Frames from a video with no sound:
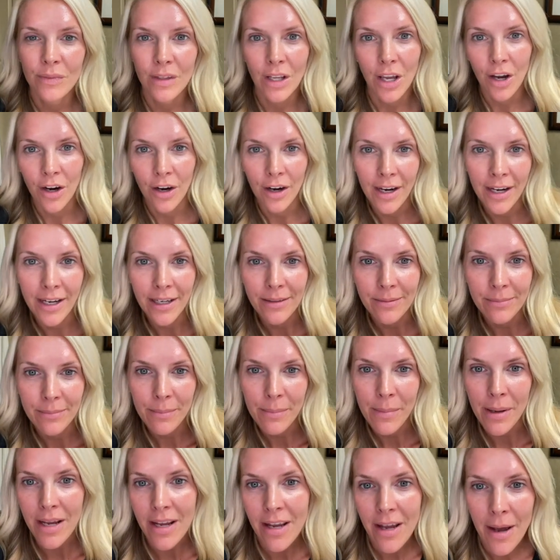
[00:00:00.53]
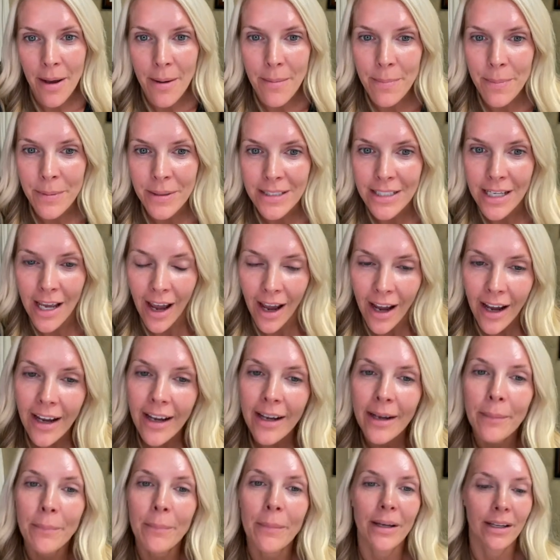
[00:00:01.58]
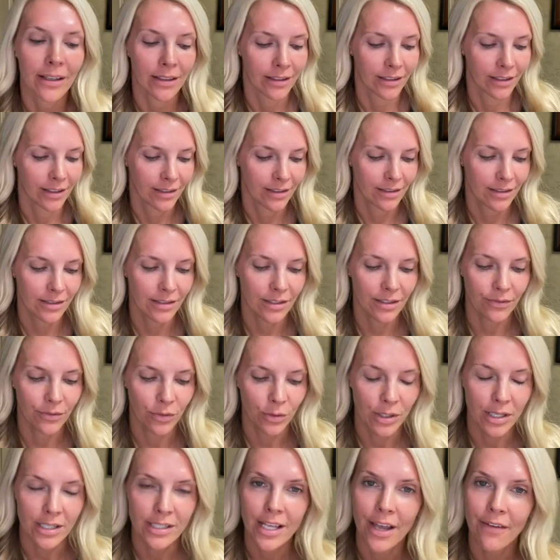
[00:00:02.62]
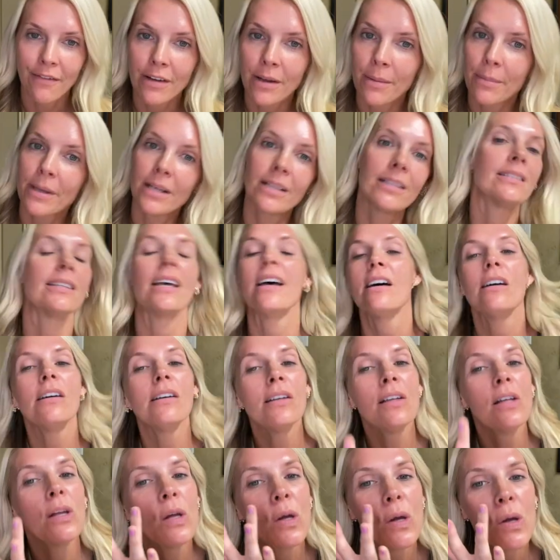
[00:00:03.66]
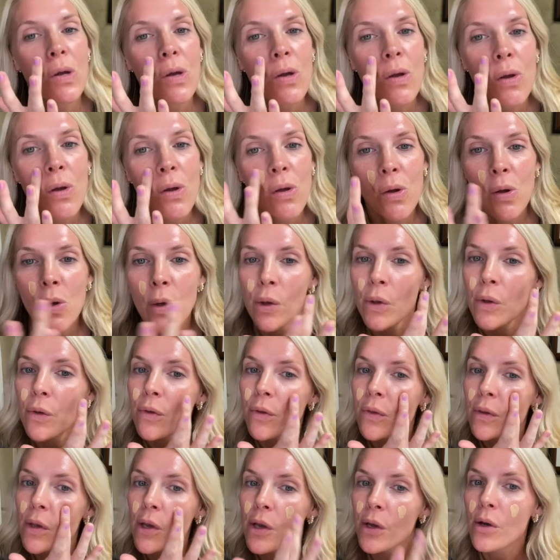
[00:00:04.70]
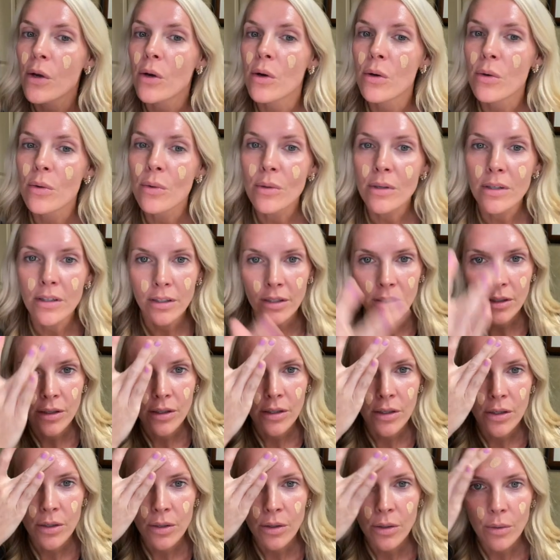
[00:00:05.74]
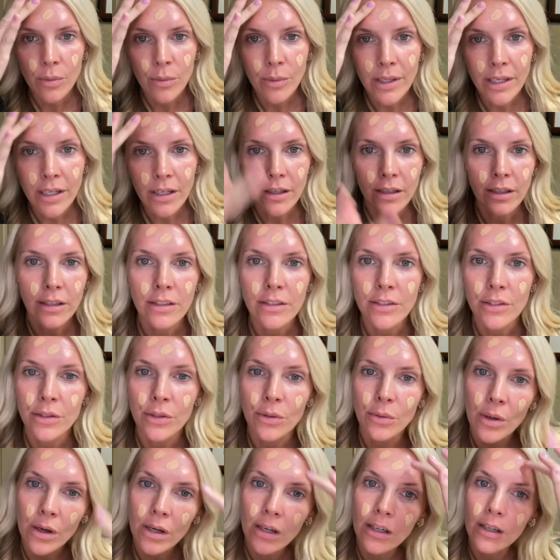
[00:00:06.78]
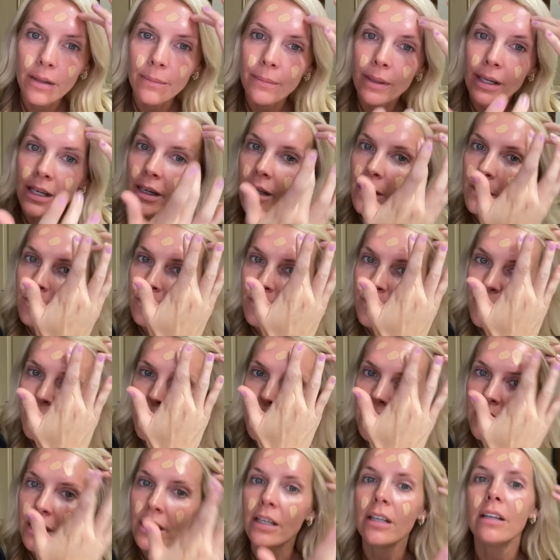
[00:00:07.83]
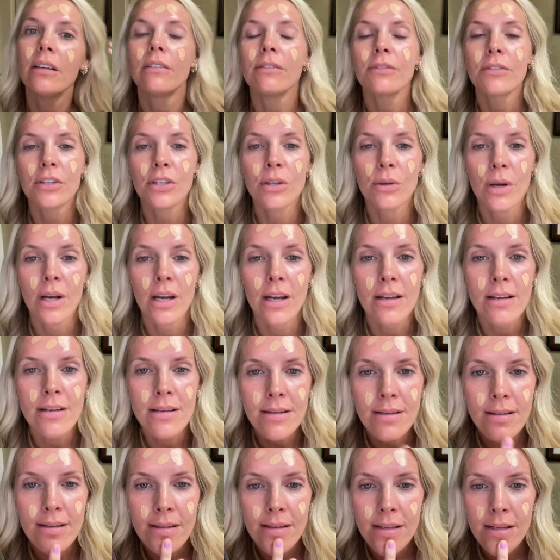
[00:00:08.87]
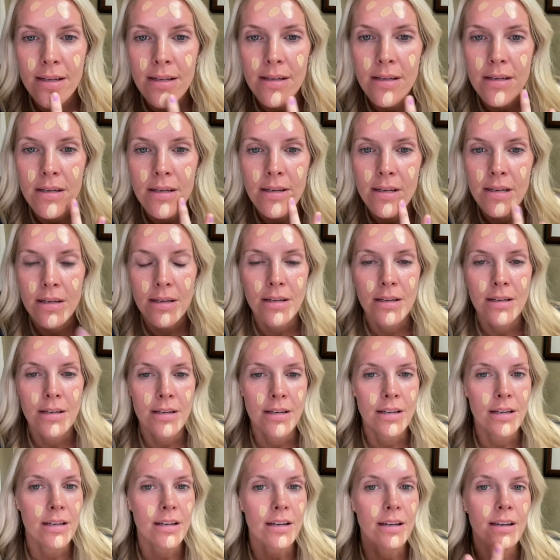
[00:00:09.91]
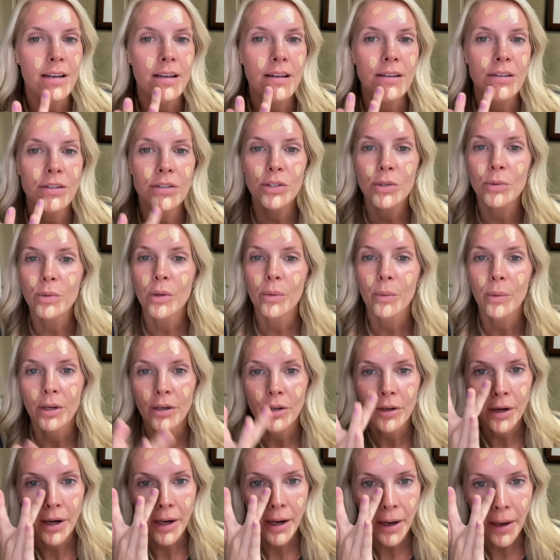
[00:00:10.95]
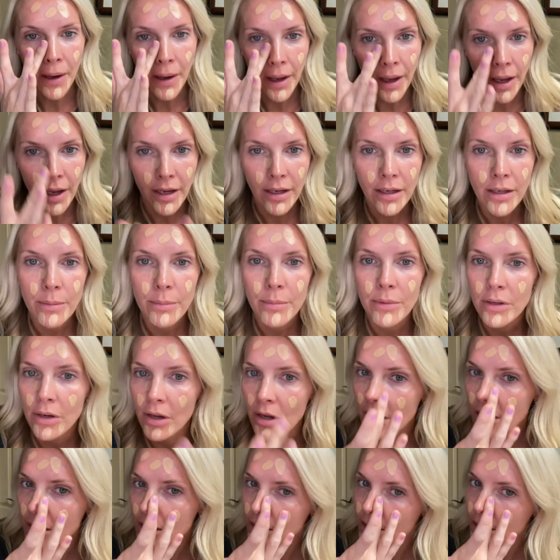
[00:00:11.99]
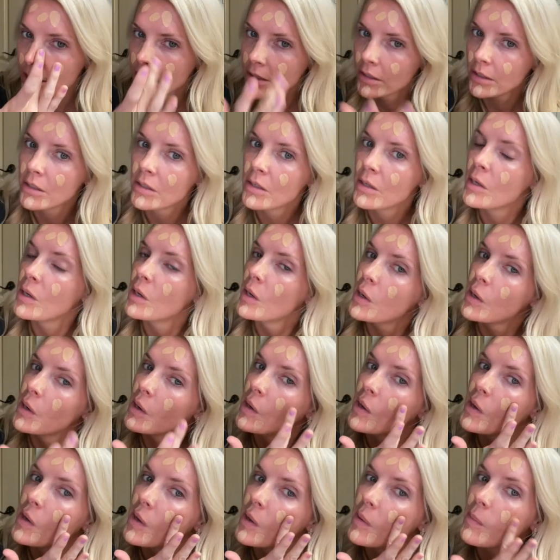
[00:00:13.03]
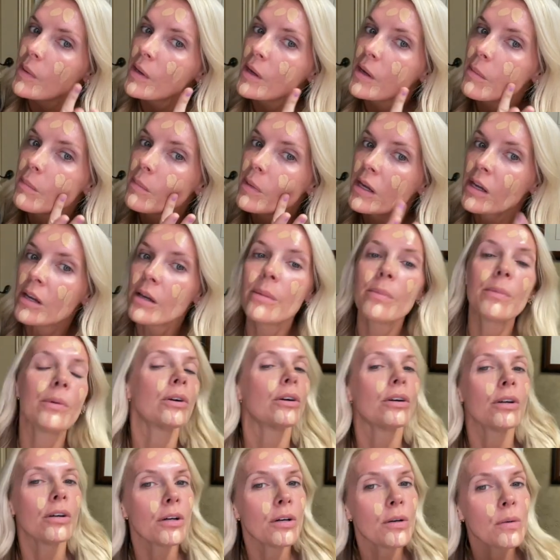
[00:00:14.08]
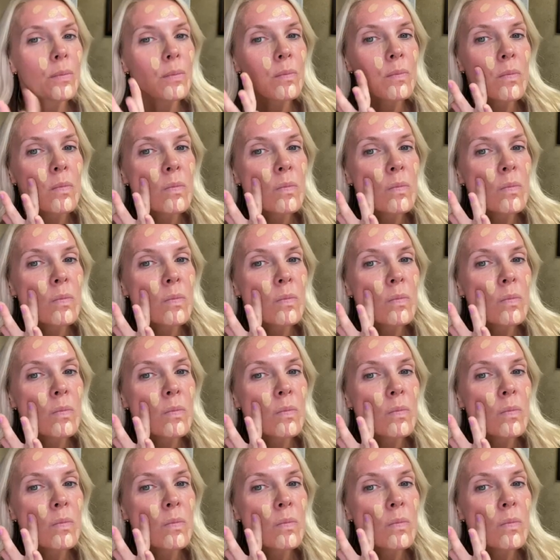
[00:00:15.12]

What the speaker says: All right, makeup time. Sephora's having a big sale. So we are gonna do our makeup routine for you guys. In case you are wondering, I am not a big makeup girl,